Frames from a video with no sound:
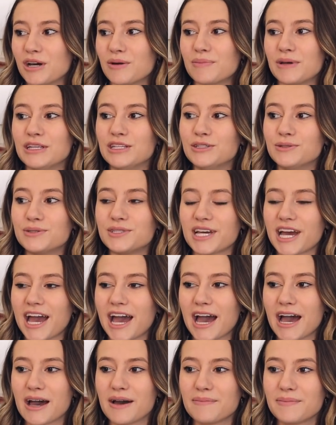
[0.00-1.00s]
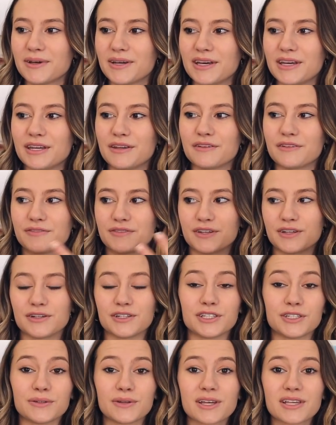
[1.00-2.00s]
up a new tab and if you're
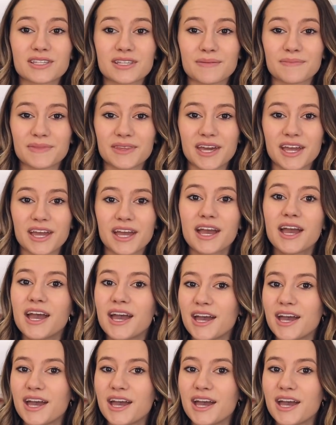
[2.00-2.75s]
doing something,